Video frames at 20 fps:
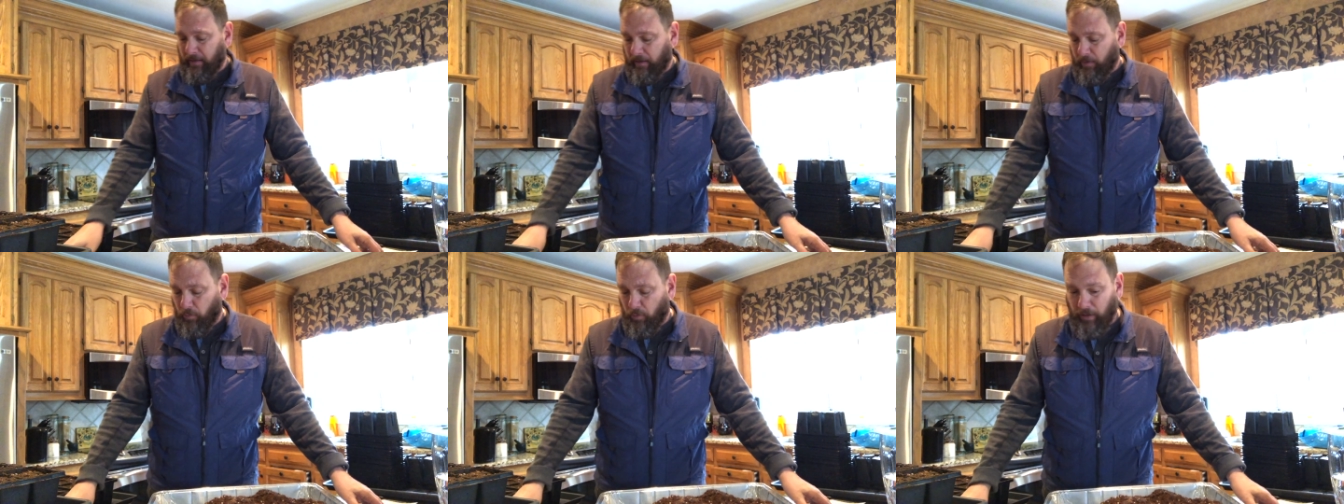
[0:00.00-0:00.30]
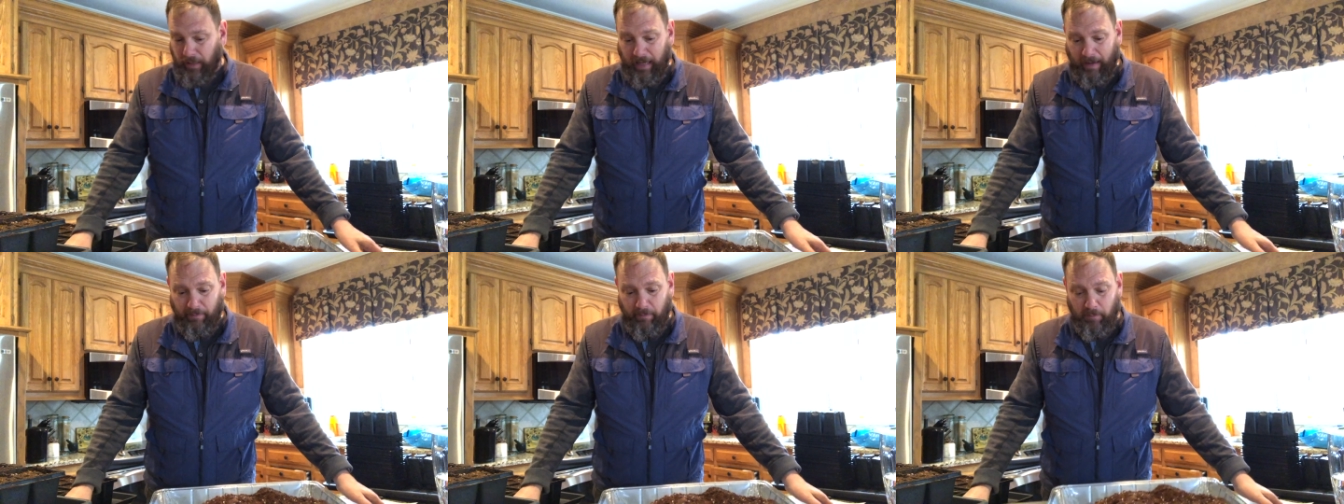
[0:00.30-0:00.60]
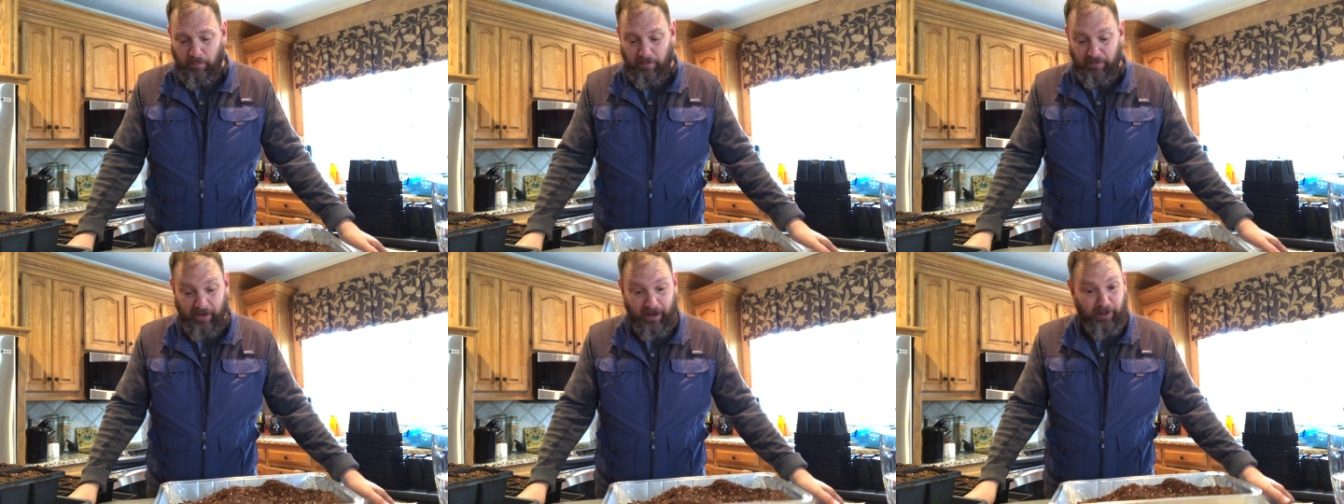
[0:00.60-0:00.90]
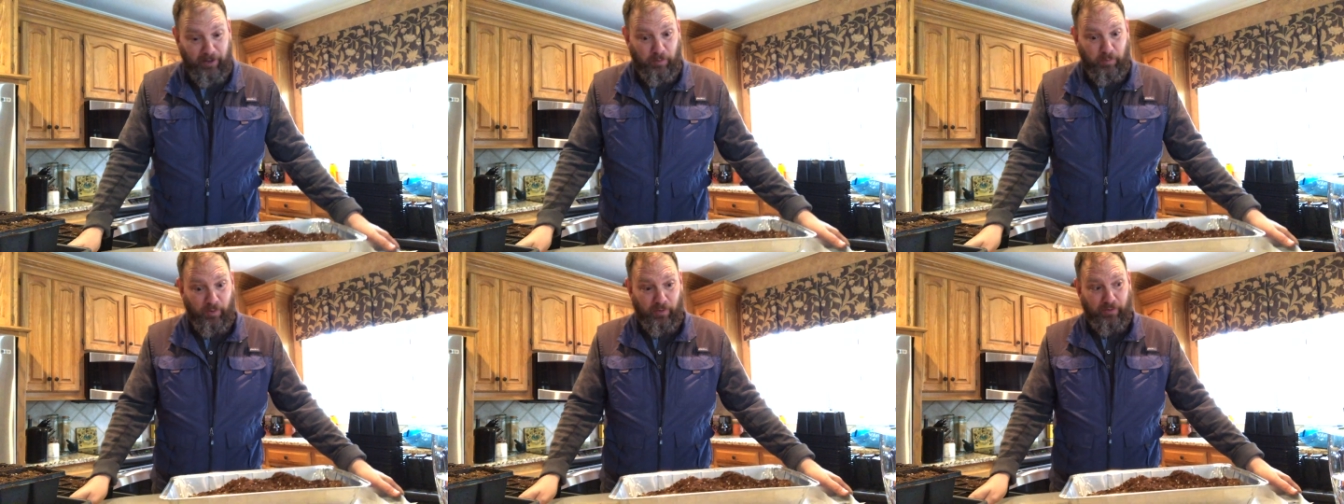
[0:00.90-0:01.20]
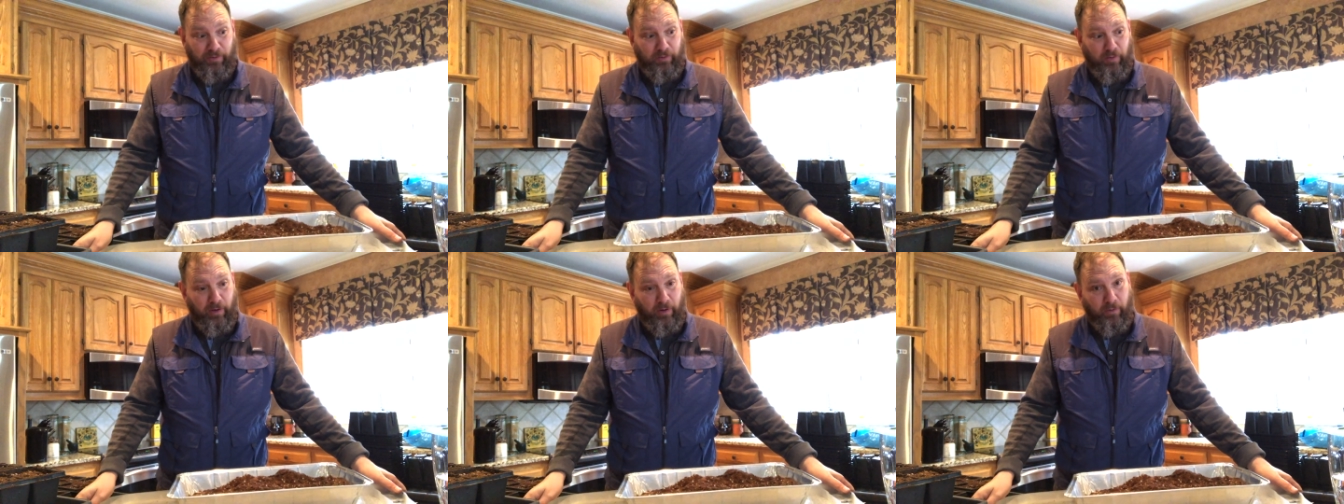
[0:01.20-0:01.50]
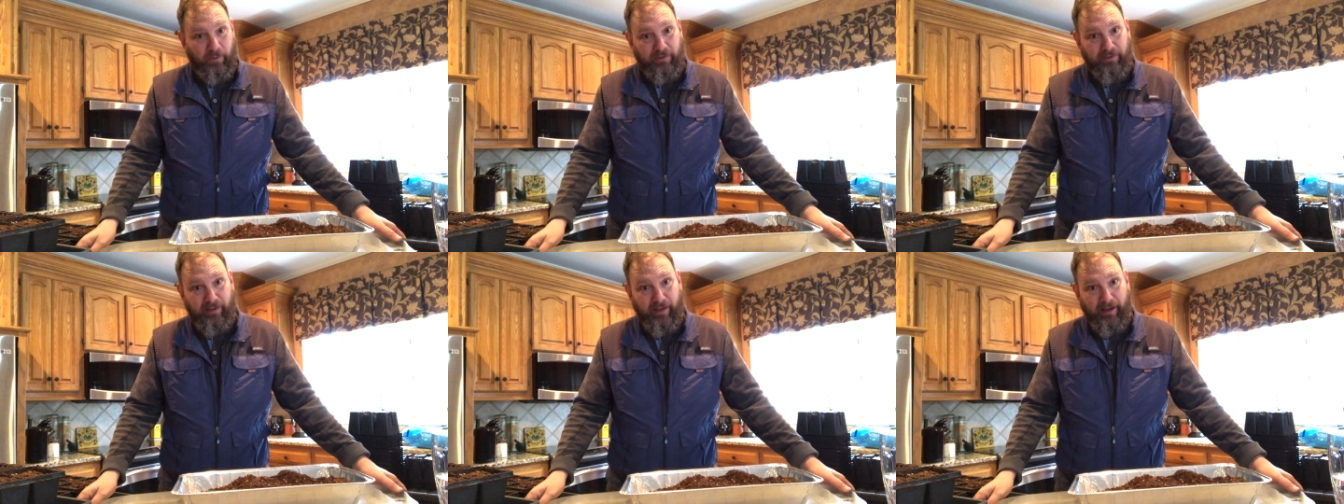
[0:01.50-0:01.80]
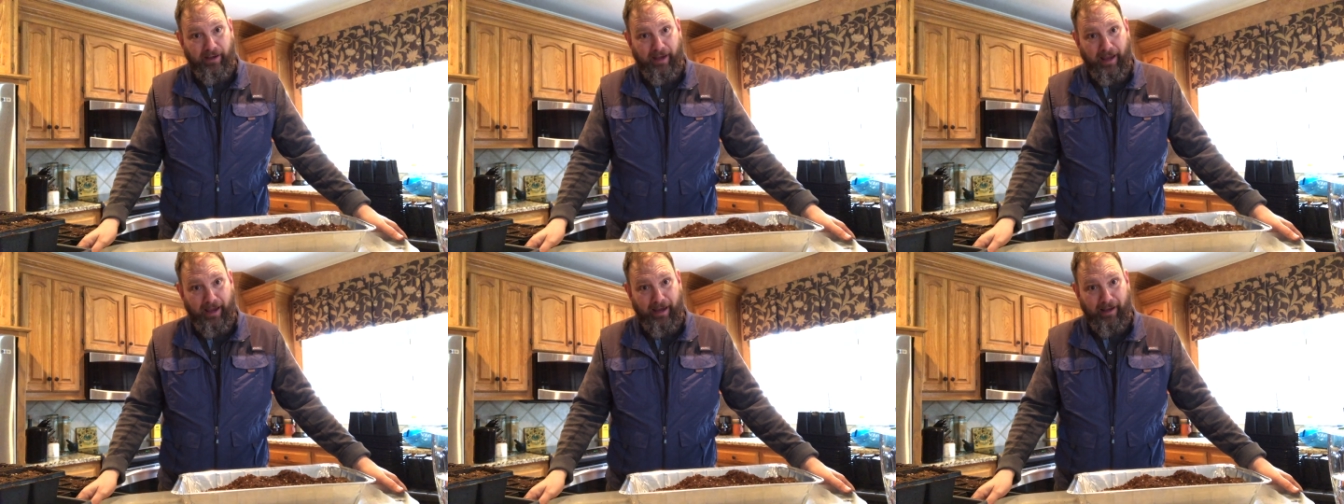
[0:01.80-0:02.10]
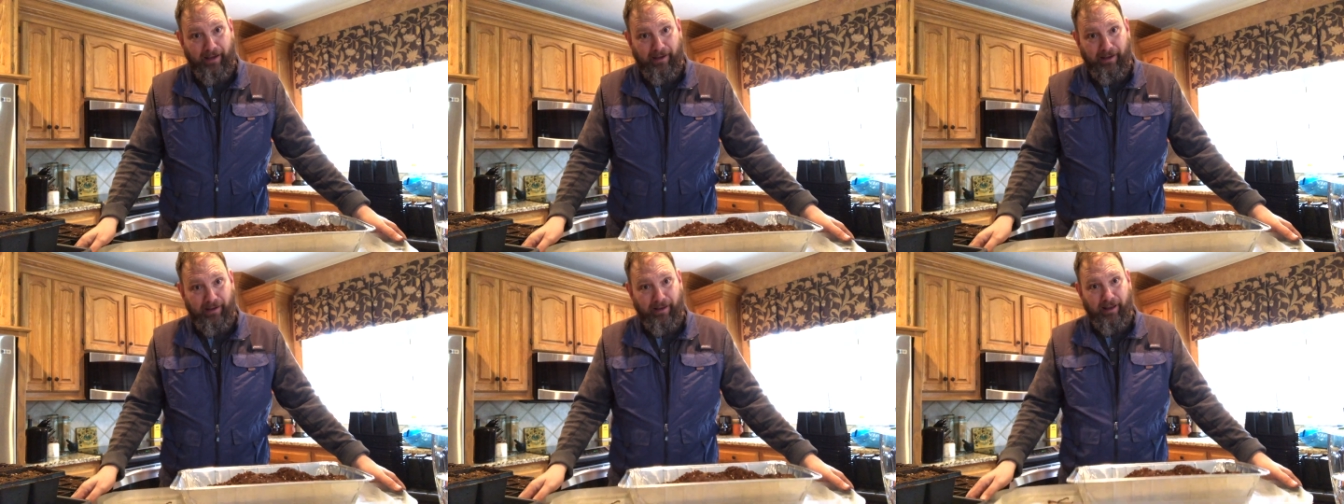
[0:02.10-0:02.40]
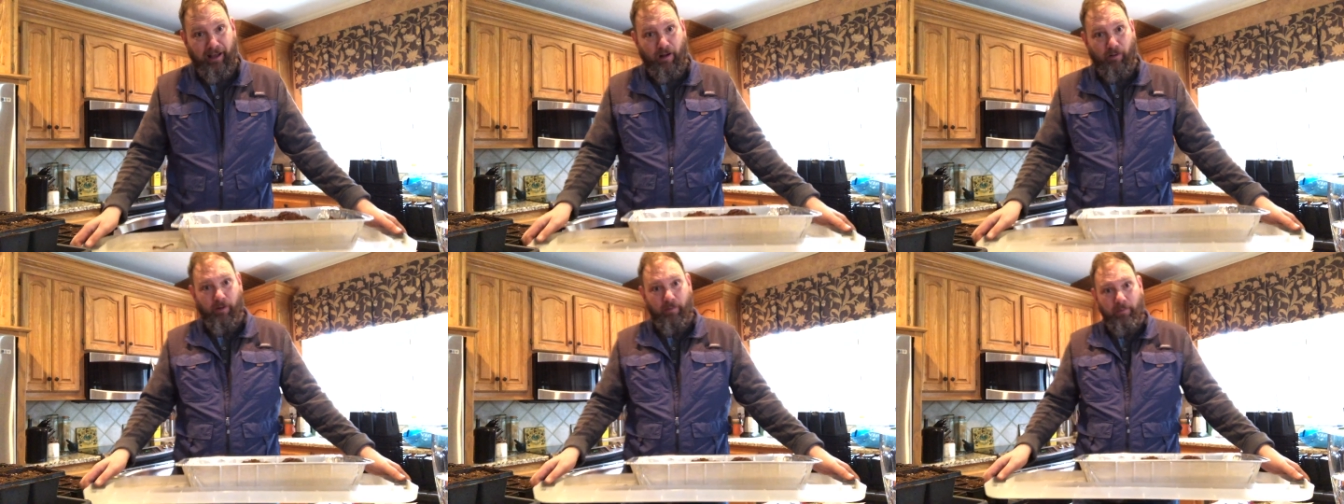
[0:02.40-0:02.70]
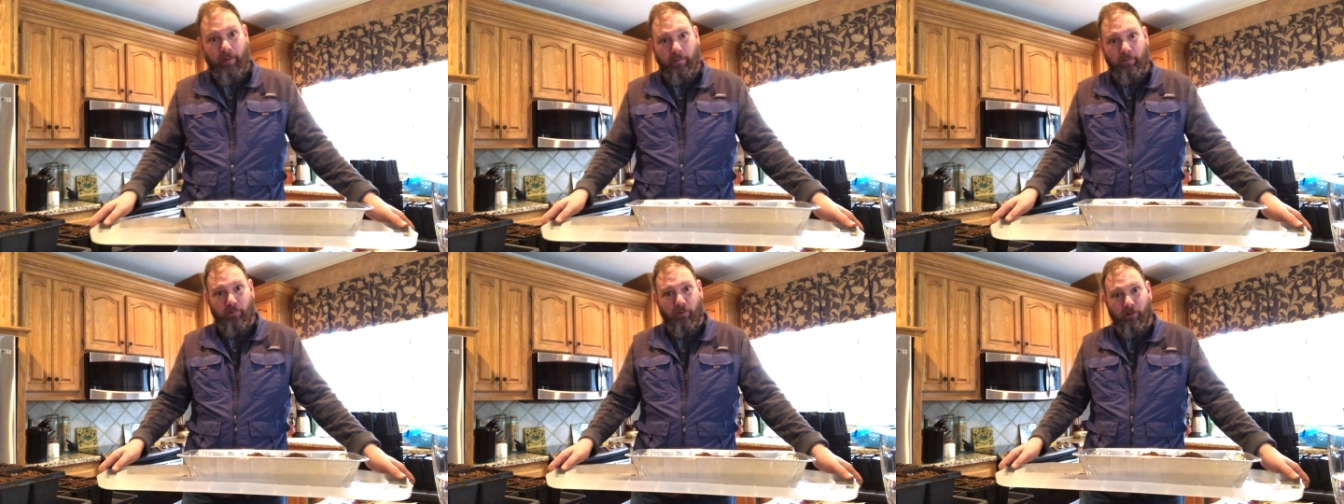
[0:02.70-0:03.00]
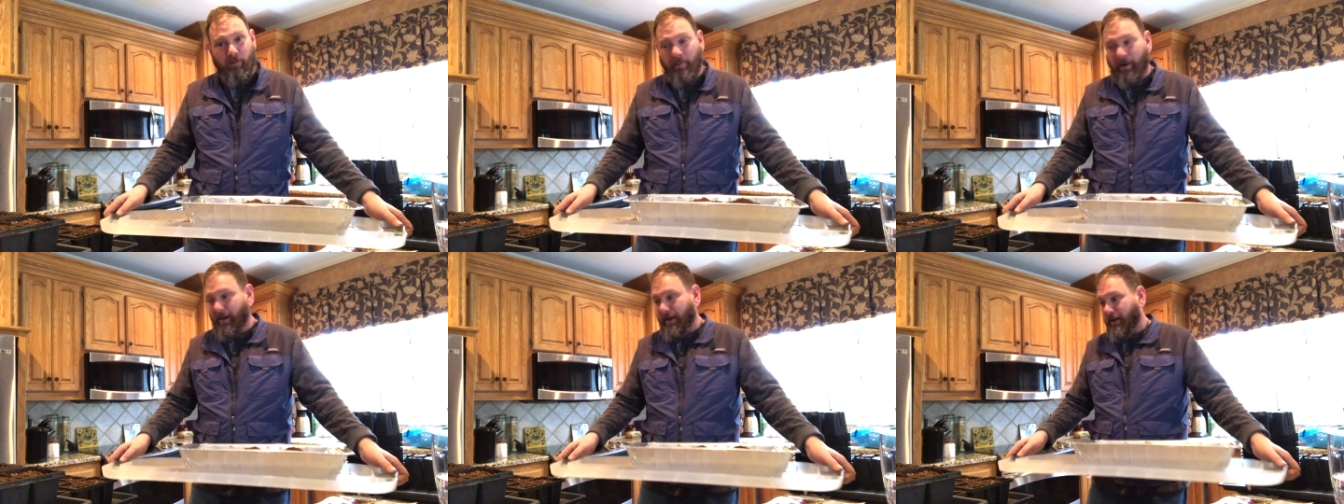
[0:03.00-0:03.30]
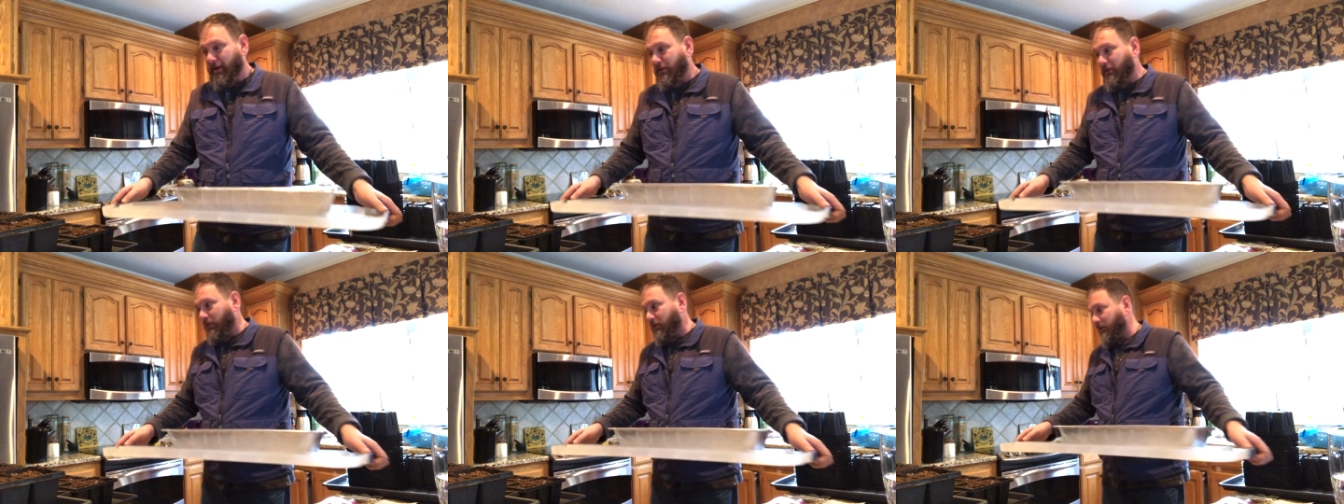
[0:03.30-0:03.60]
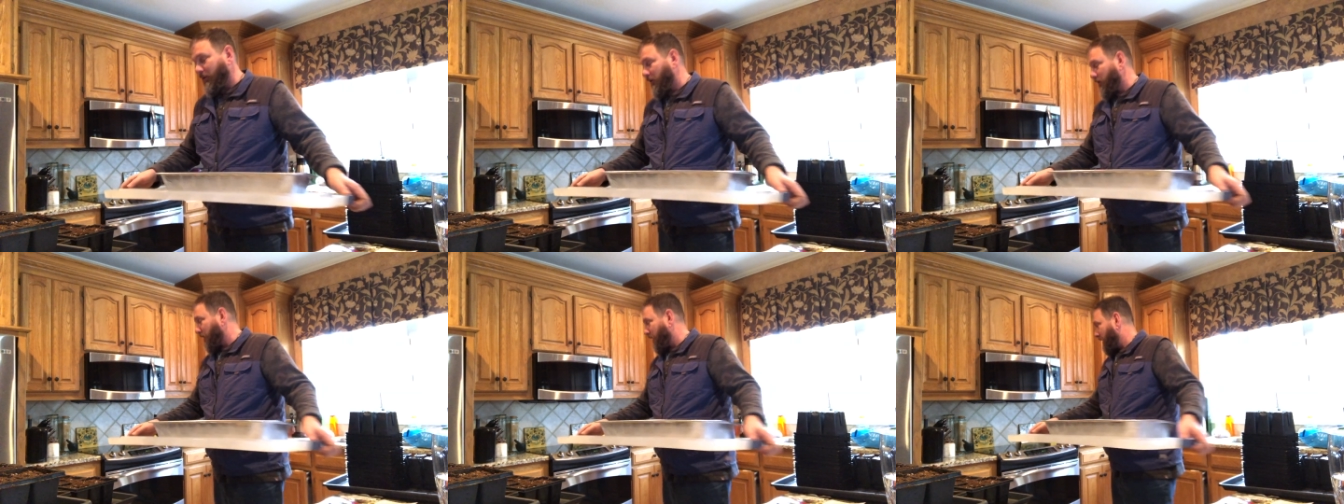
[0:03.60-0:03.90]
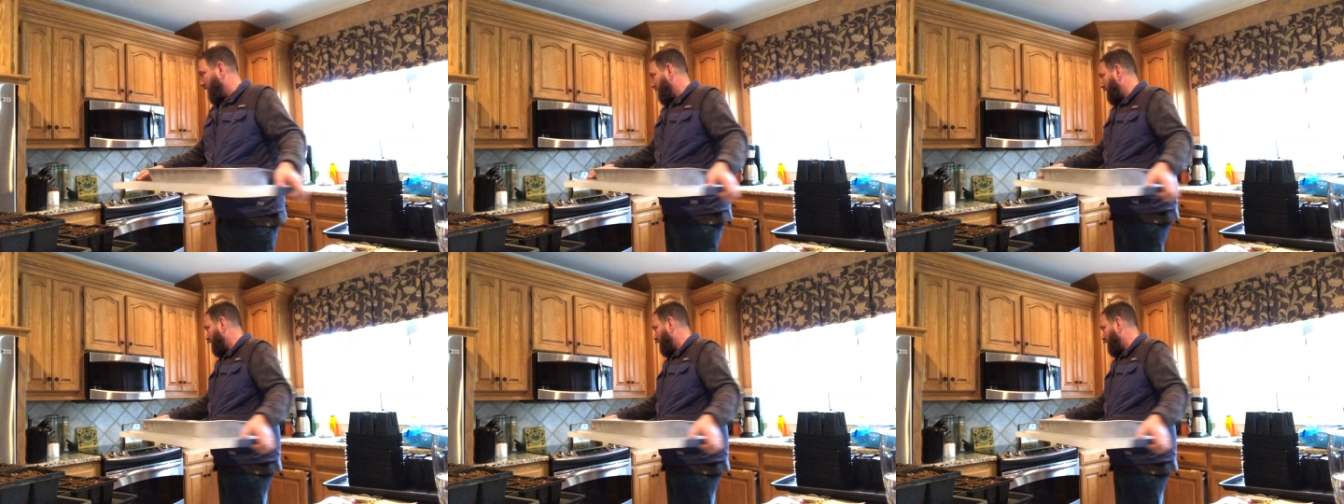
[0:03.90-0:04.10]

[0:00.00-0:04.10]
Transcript: will have them available, so I don't say, hey, I'll remember, my hands are dirty.